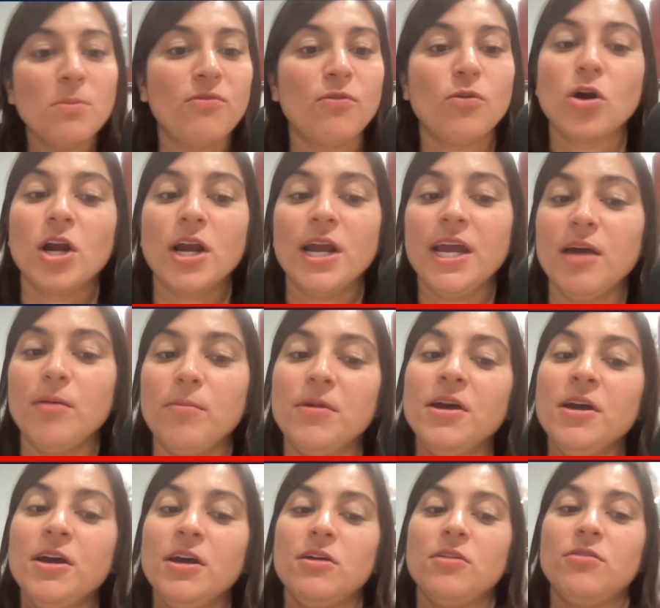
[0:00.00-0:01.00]
for
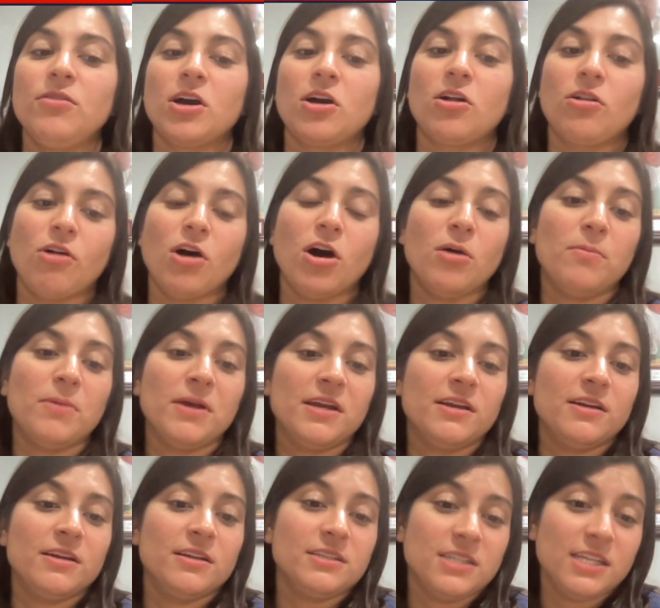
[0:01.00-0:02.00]
him. The club
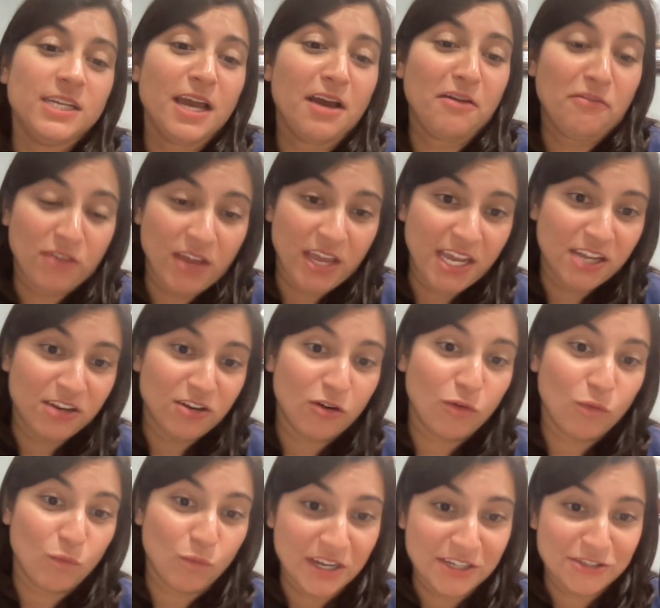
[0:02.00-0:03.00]
DFA'd
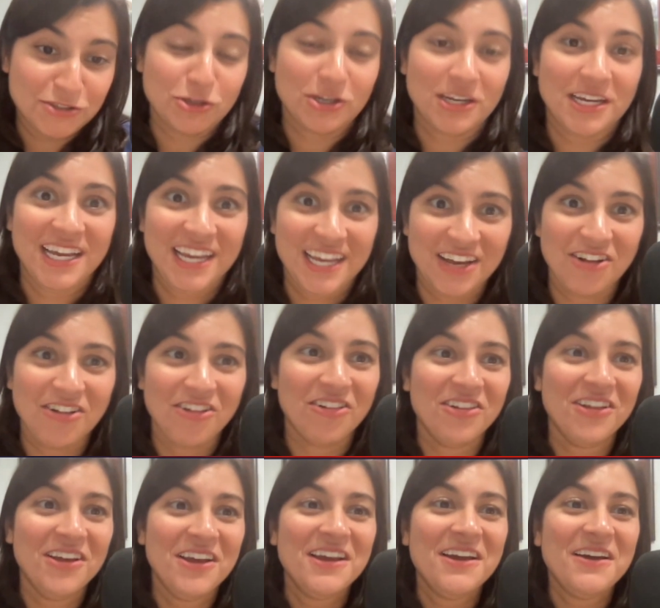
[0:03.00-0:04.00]
Rich
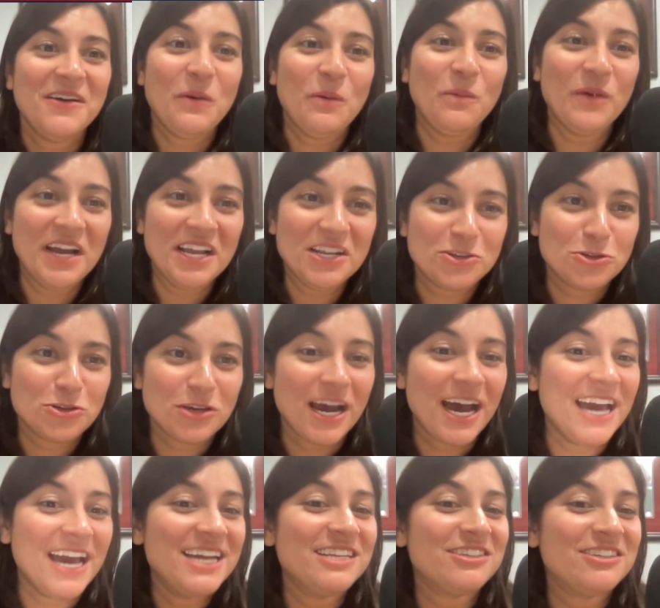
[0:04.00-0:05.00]
Hill which
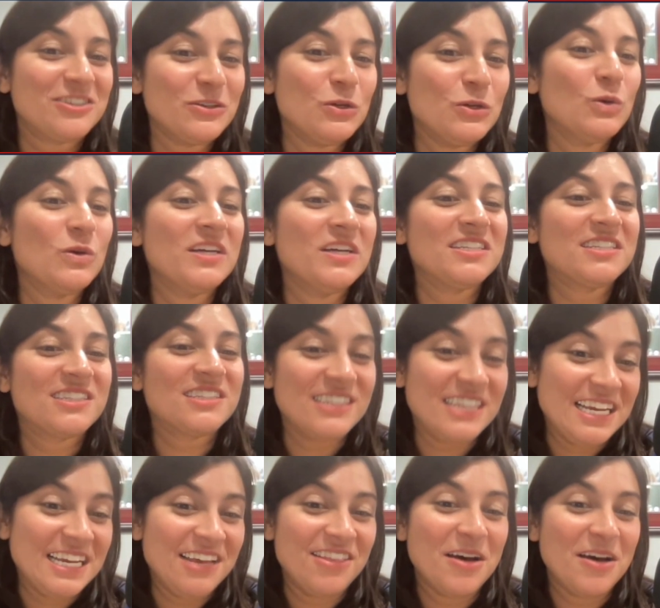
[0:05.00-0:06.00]
I do
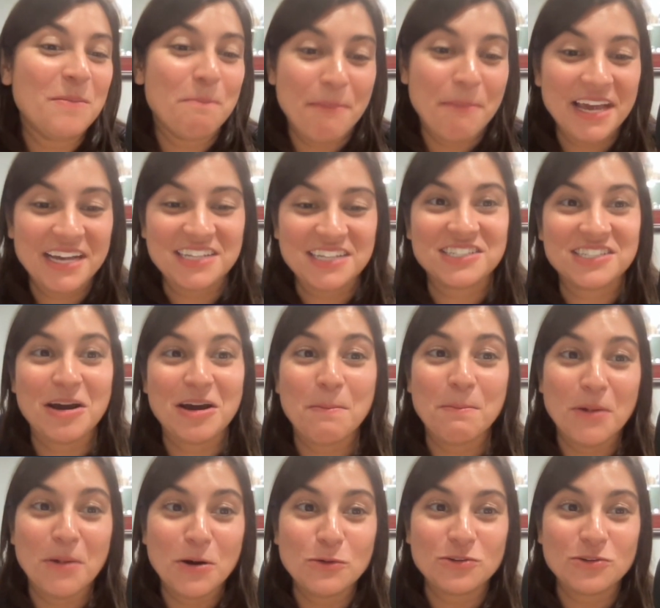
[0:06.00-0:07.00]
see the mixed
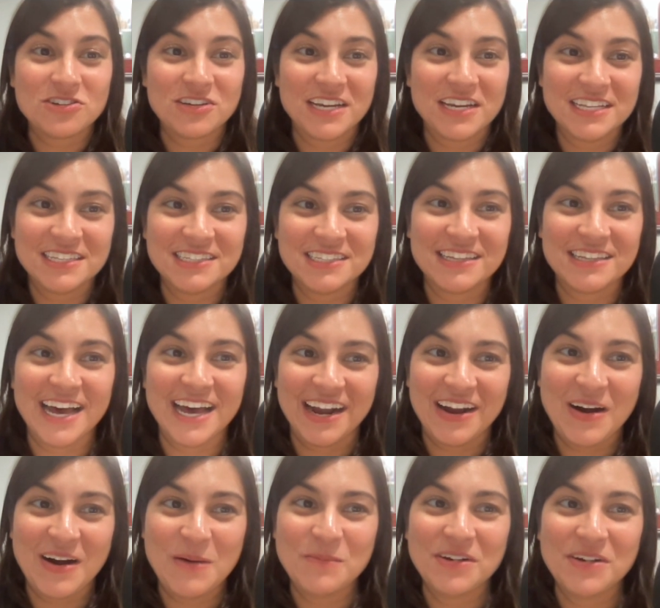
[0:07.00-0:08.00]
emotions
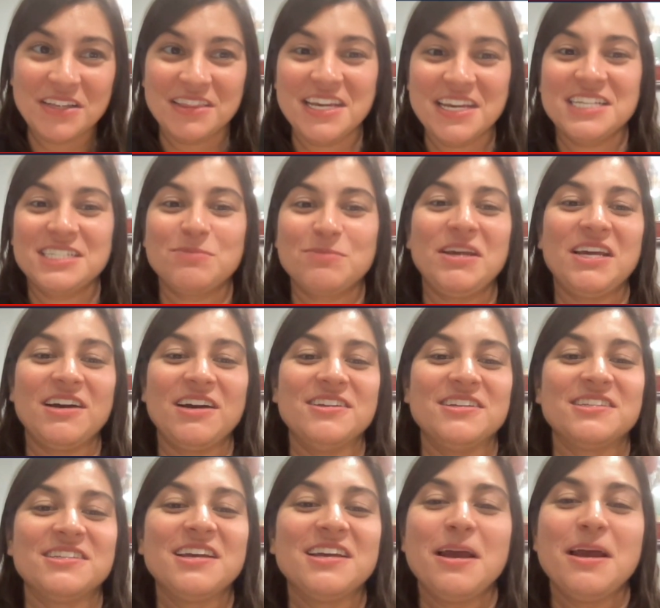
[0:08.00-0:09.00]
that come with this
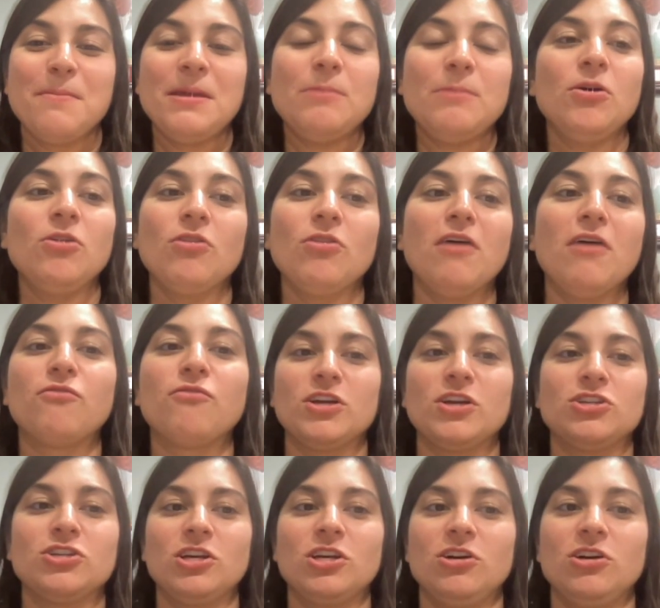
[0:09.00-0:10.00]
because people love
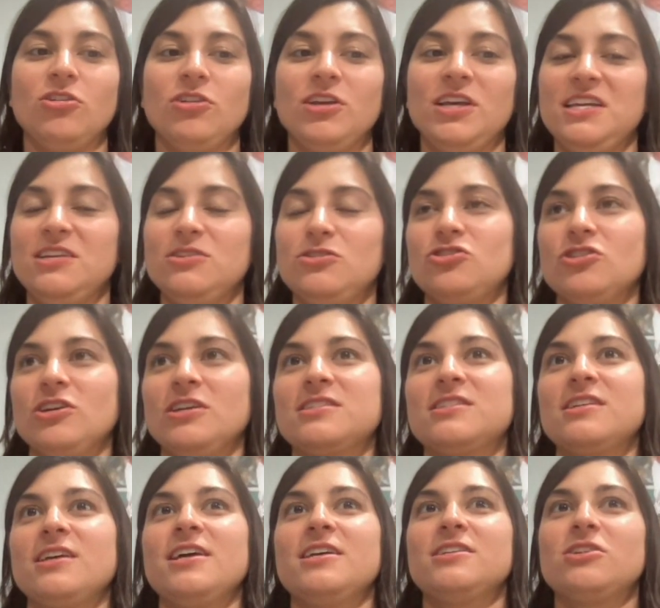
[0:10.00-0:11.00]
Rich Hill. He's
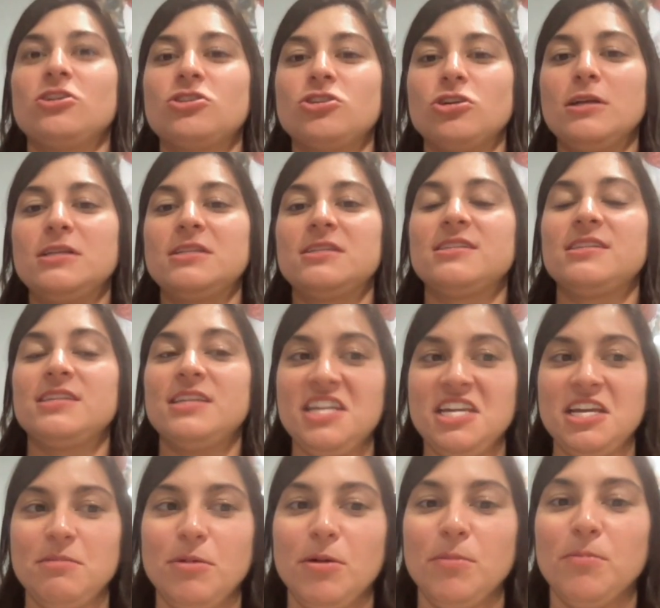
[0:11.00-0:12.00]
just such a
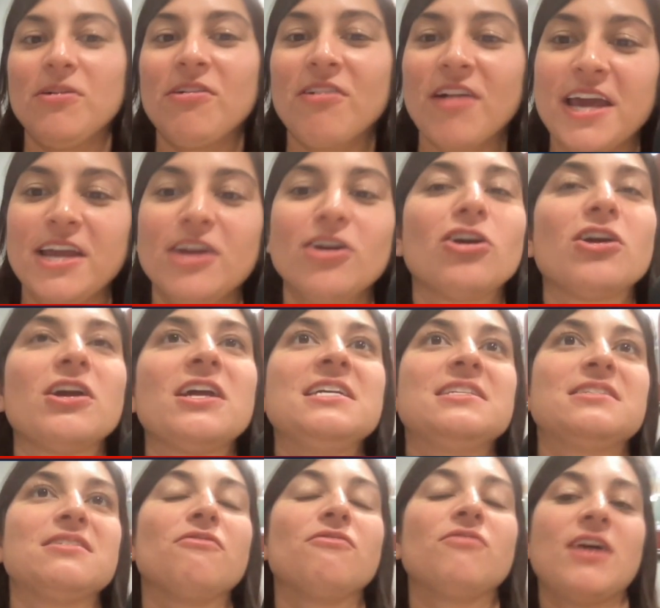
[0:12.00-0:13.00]
team player.
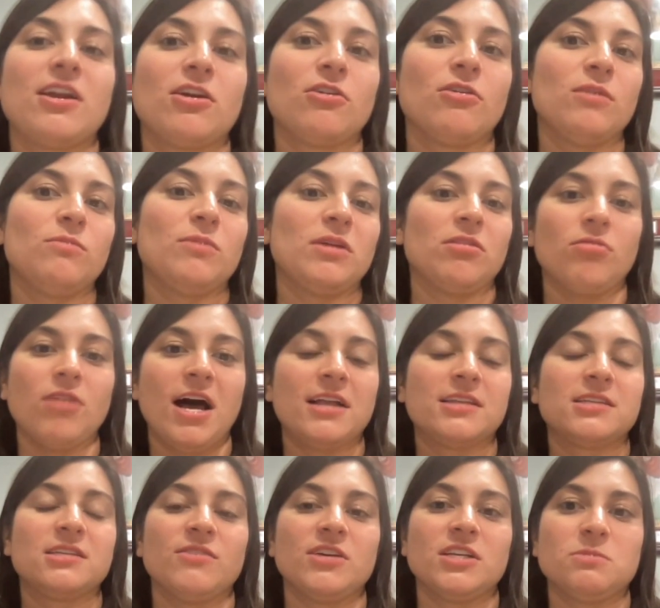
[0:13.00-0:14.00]
He's a veteran with
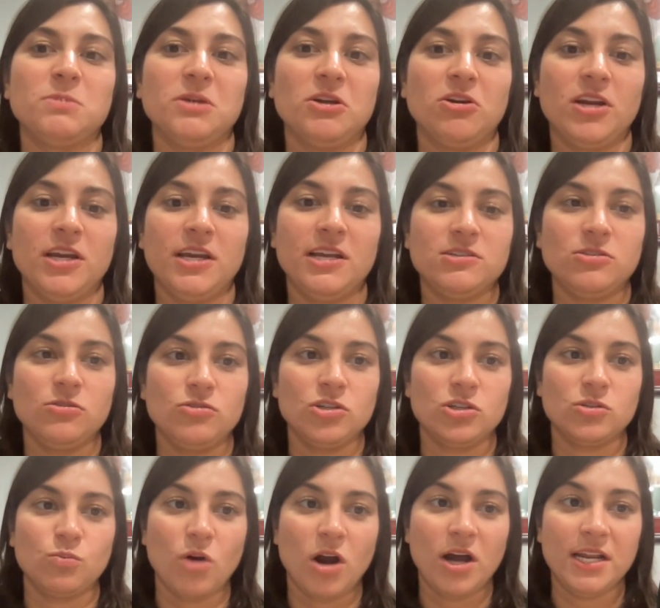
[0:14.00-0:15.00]
lots of experience who
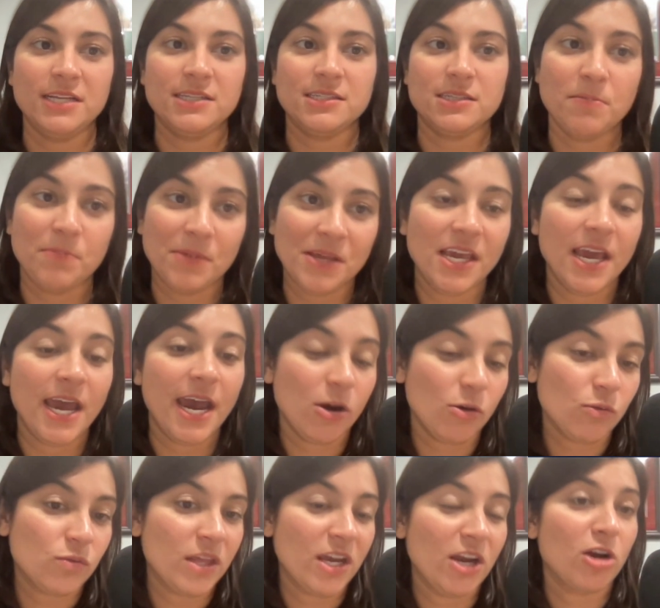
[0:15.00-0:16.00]
just wanted to be
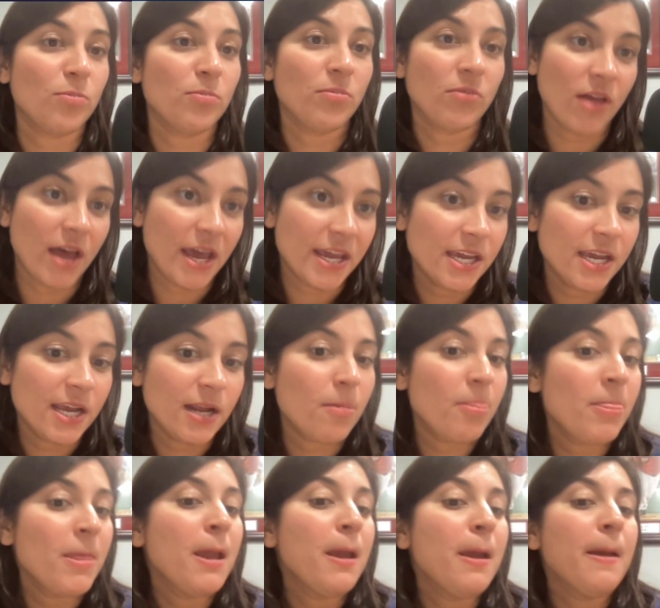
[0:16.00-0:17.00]
out there
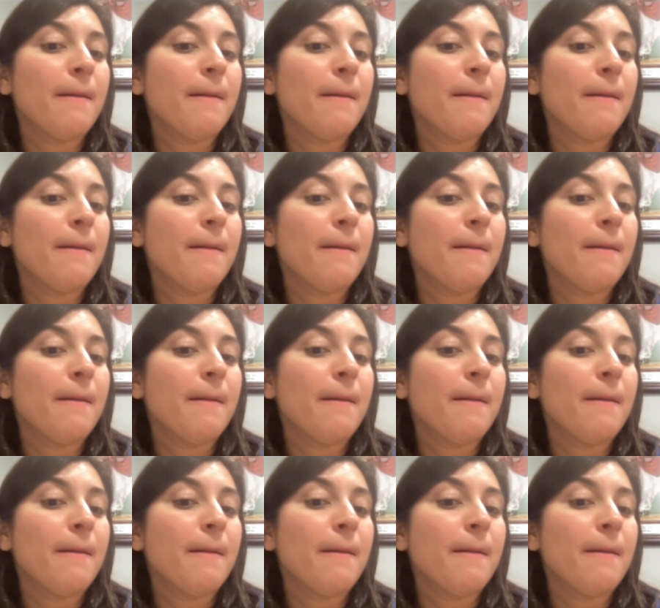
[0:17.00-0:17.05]
playing.